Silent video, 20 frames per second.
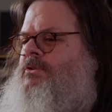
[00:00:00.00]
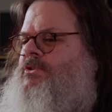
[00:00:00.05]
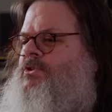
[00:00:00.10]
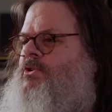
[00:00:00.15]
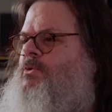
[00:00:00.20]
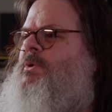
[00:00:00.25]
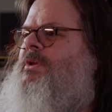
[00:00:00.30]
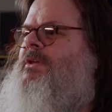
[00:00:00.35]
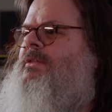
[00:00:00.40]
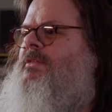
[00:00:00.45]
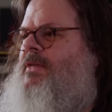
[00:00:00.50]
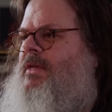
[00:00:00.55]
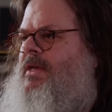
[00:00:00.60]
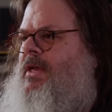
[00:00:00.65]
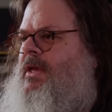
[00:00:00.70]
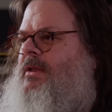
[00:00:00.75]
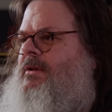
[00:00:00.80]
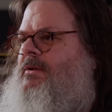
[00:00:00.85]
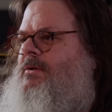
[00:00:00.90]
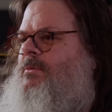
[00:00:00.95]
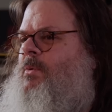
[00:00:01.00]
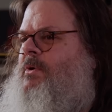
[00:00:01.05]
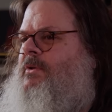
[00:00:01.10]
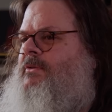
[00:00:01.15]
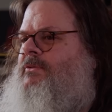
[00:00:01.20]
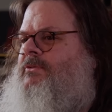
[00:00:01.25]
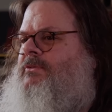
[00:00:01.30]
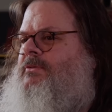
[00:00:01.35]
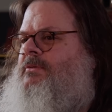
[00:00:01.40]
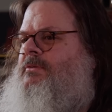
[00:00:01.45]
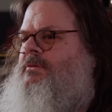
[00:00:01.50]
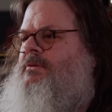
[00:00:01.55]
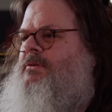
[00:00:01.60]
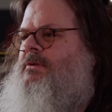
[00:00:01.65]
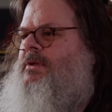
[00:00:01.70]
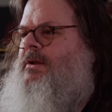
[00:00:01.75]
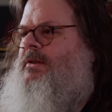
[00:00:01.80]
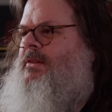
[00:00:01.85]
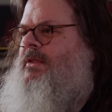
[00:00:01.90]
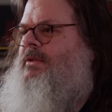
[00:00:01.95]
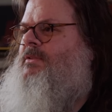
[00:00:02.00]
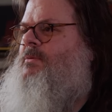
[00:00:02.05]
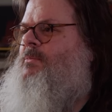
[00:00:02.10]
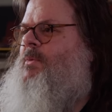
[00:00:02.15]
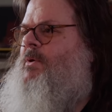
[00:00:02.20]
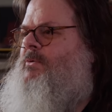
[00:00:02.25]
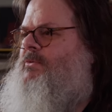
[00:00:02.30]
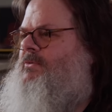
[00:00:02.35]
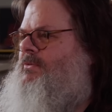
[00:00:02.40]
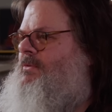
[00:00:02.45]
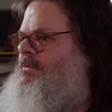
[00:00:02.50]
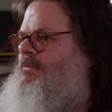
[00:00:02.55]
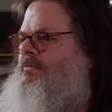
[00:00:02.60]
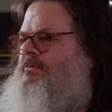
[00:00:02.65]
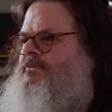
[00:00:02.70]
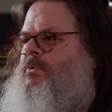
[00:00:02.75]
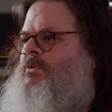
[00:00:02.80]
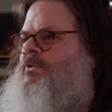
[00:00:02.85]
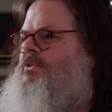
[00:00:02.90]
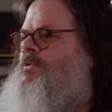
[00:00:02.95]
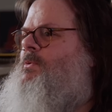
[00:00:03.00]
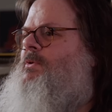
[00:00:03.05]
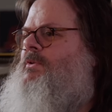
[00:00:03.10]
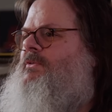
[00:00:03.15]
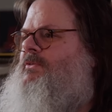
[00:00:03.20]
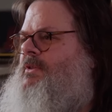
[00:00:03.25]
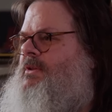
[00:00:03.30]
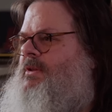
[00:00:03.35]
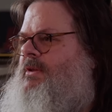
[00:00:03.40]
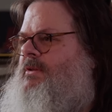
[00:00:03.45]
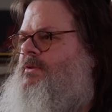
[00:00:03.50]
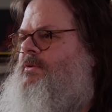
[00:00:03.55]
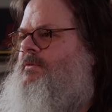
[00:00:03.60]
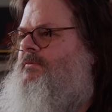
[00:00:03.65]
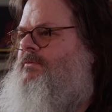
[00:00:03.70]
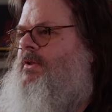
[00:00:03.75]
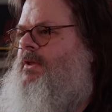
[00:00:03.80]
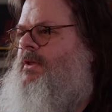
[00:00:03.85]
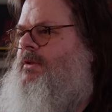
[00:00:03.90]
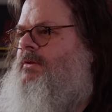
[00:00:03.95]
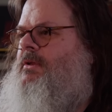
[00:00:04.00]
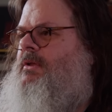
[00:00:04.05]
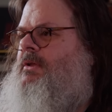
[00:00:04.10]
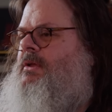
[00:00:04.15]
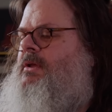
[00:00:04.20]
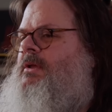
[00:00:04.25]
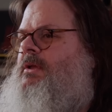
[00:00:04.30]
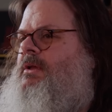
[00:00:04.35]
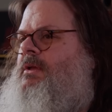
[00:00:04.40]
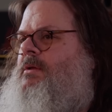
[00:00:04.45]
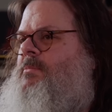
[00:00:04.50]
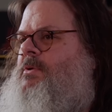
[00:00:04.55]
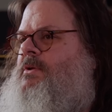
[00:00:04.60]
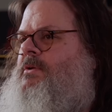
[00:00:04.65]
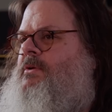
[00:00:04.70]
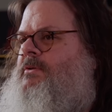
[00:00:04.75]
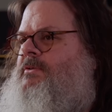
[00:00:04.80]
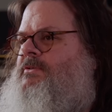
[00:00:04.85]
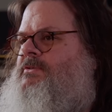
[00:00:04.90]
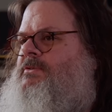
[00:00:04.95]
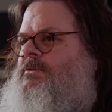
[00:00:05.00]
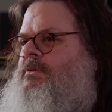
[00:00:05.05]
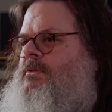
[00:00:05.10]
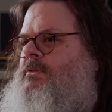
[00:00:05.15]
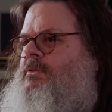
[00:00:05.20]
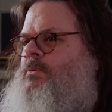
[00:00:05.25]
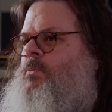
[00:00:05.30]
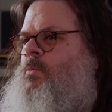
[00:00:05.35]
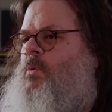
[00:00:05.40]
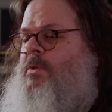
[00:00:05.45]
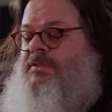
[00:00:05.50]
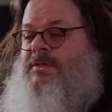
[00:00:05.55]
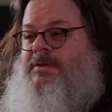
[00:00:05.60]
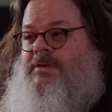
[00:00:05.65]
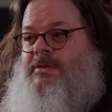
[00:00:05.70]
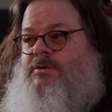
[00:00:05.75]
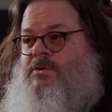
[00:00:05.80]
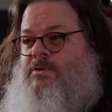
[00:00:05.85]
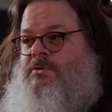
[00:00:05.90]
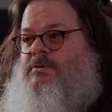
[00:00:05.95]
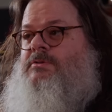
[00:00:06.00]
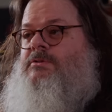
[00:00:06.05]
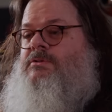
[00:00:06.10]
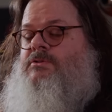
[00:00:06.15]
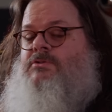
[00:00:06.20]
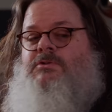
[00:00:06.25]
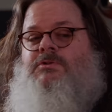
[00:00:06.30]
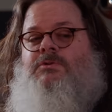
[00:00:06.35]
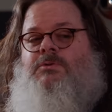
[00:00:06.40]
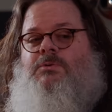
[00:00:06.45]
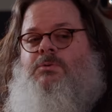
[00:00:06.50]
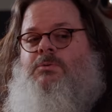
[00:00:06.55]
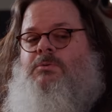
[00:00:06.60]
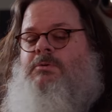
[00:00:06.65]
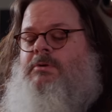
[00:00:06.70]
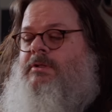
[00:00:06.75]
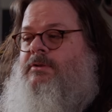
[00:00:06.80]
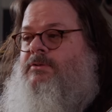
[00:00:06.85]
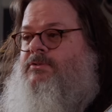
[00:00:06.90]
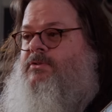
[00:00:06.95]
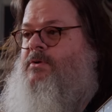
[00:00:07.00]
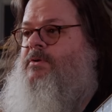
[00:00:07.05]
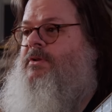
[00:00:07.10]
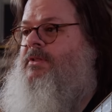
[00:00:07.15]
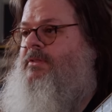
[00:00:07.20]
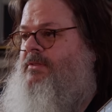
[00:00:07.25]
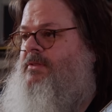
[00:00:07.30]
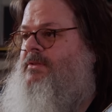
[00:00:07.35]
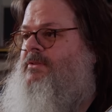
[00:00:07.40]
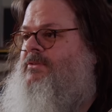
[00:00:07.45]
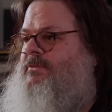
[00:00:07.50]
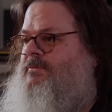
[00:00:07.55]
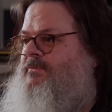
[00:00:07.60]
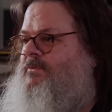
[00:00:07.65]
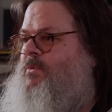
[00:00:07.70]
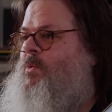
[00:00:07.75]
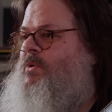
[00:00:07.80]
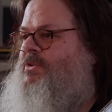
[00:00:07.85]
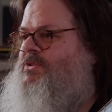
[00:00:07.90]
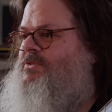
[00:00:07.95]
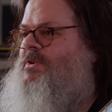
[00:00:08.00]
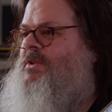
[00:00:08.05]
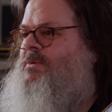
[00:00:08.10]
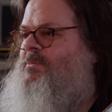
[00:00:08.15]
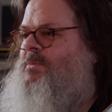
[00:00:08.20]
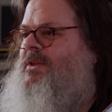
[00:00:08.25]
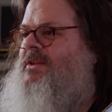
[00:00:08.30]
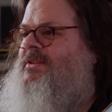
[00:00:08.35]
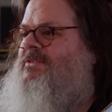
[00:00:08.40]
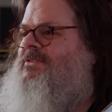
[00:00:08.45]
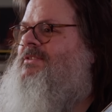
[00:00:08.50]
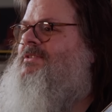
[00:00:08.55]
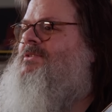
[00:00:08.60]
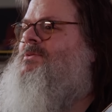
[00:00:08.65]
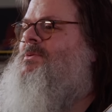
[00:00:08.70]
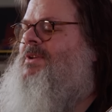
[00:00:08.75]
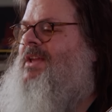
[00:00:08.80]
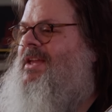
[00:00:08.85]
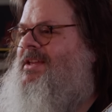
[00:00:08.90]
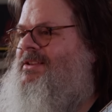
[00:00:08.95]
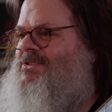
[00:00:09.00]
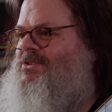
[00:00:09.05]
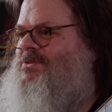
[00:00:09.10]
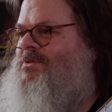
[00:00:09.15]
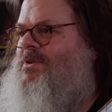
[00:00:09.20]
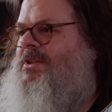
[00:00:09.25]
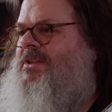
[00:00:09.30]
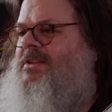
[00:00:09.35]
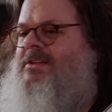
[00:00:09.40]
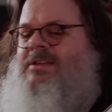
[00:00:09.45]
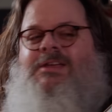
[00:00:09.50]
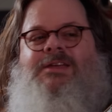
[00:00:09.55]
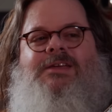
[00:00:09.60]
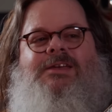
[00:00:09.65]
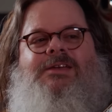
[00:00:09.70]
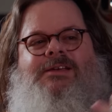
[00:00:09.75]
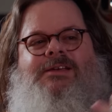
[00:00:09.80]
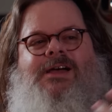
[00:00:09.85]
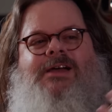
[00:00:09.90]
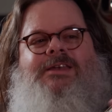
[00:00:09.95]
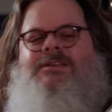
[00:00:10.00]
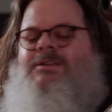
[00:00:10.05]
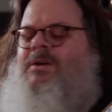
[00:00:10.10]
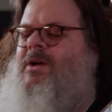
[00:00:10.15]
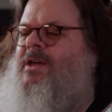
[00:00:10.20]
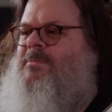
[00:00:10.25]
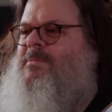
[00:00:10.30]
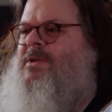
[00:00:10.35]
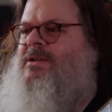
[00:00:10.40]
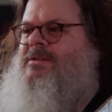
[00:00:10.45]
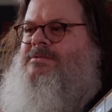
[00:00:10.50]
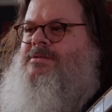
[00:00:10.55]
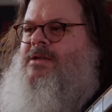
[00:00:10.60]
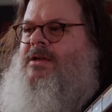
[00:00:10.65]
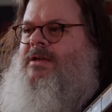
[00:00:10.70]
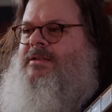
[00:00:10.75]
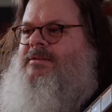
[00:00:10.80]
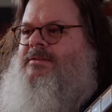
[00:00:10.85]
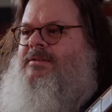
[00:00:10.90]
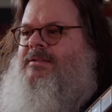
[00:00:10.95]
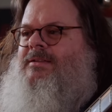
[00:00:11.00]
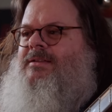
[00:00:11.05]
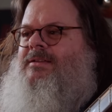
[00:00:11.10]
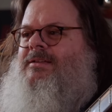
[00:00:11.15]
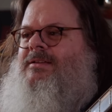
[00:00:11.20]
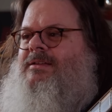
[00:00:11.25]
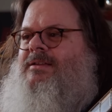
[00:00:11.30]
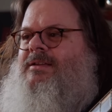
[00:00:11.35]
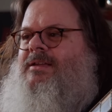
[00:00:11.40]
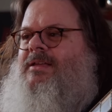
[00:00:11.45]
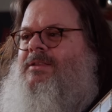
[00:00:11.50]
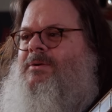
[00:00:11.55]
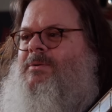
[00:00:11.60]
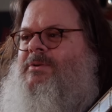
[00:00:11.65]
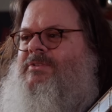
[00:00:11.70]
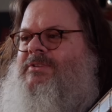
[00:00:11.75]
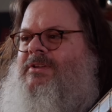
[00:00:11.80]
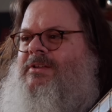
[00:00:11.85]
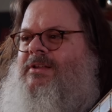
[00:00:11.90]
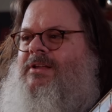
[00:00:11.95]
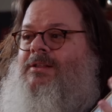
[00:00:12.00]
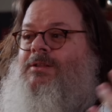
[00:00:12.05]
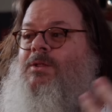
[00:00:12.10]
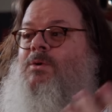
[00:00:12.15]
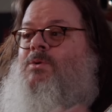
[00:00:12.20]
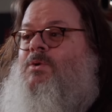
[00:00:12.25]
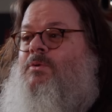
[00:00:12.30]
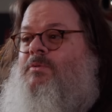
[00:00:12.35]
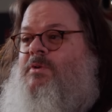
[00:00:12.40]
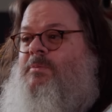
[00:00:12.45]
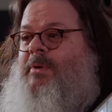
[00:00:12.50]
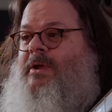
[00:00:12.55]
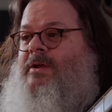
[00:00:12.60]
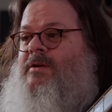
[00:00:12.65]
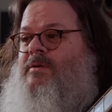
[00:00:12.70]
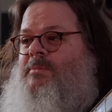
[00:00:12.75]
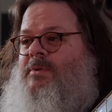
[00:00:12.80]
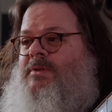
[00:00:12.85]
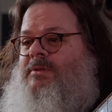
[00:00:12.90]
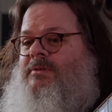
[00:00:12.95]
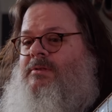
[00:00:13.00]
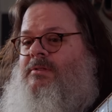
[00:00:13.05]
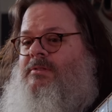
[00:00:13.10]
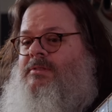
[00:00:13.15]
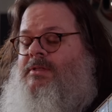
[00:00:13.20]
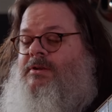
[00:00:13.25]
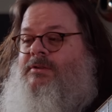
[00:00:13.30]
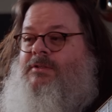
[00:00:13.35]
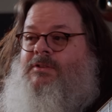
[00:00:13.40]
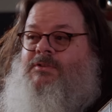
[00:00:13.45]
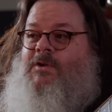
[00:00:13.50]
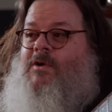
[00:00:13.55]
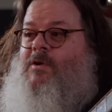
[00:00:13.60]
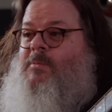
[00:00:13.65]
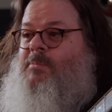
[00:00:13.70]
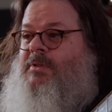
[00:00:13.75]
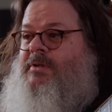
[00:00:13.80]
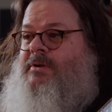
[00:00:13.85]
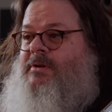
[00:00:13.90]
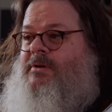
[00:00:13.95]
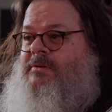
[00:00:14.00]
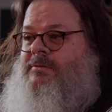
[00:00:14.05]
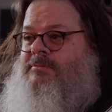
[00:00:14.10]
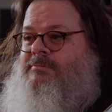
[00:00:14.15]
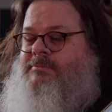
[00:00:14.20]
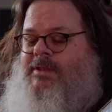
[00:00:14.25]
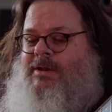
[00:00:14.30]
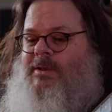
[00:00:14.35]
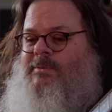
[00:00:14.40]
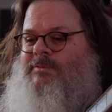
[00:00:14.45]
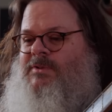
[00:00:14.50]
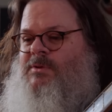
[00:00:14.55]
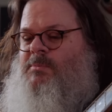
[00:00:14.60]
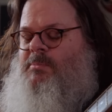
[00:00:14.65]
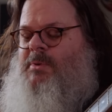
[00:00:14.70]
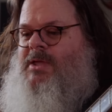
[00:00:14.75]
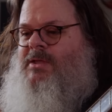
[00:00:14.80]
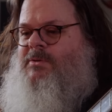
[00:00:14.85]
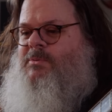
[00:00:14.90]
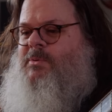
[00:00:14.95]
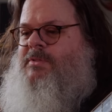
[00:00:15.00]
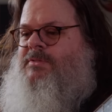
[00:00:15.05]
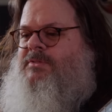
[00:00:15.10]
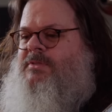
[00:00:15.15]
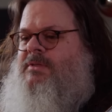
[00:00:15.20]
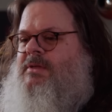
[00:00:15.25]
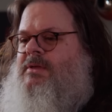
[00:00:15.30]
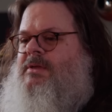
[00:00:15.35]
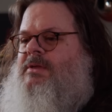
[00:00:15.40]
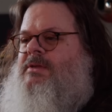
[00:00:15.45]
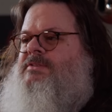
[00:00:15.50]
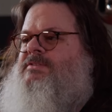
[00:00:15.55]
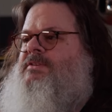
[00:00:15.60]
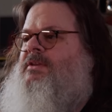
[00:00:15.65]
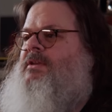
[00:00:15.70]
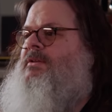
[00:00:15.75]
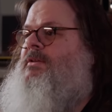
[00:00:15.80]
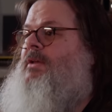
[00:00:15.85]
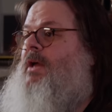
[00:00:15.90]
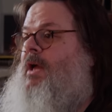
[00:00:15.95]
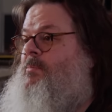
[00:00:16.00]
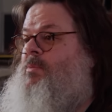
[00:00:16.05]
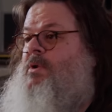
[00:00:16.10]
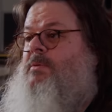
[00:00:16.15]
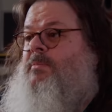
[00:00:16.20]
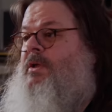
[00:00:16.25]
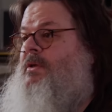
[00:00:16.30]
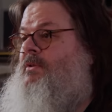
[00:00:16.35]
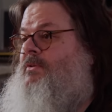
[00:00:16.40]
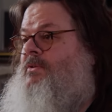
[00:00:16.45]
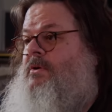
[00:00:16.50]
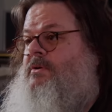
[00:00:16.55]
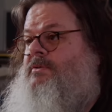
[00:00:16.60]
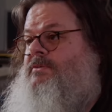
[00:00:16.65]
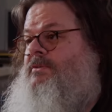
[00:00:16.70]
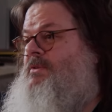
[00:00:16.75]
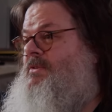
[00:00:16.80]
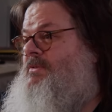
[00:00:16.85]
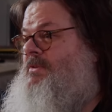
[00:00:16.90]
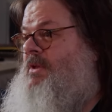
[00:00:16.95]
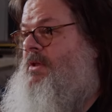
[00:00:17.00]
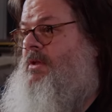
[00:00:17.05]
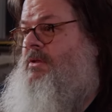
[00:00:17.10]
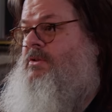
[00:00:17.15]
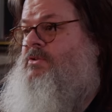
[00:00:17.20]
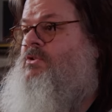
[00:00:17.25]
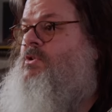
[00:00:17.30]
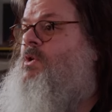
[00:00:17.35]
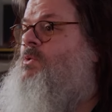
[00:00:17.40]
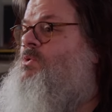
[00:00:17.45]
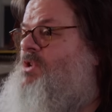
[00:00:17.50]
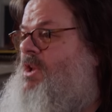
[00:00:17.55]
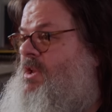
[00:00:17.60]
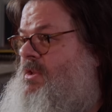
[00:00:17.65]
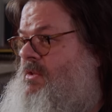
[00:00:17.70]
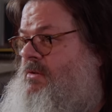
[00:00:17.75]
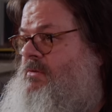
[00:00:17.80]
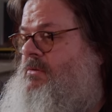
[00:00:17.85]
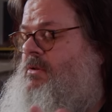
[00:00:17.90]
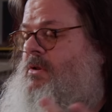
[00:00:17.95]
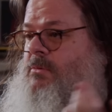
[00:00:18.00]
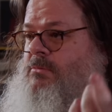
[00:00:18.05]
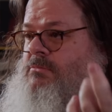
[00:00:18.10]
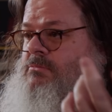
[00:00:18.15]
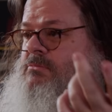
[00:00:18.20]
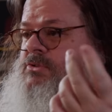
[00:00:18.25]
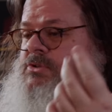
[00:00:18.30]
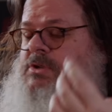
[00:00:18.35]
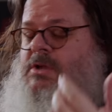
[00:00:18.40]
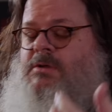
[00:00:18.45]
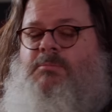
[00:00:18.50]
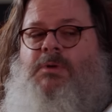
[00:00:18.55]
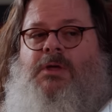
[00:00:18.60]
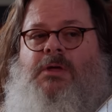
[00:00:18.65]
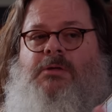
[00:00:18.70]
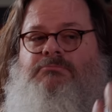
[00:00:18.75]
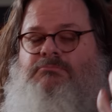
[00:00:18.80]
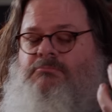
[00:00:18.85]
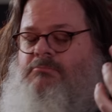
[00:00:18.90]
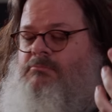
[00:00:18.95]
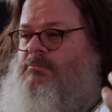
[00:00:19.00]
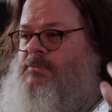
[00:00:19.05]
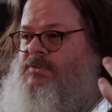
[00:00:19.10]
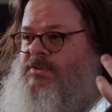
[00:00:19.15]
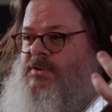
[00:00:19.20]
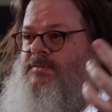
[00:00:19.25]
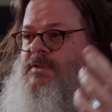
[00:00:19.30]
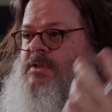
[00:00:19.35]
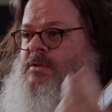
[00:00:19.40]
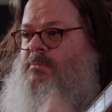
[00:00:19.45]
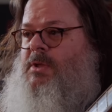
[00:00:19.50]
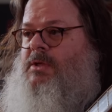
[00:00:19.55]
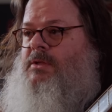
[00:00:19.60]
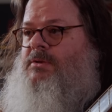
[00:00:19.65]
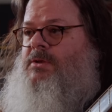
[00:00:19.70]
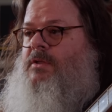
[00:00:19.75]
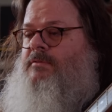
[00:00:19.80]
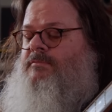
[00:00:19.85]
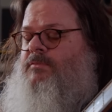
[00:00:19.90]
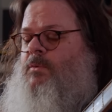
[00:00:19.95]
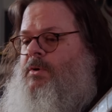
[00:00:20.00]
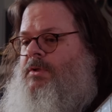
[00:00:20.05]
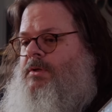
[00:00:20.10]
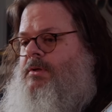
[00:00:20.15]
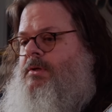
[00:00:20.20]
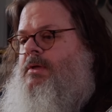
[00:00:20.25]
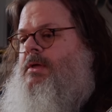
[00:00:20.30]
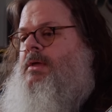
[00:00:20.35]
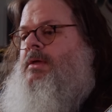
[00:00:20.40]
Doing that was kind of like the most fortuitous thing I could have done. Because the one thing I couldn't do in turning this four string bass into an eight string, I didn't know how to make a nut. And there was a, a, local repairman that a guitar player that I was in a band with said, I bring my guitars to this guy, you should go check it, you know, check him out, see if he can make a nut for you.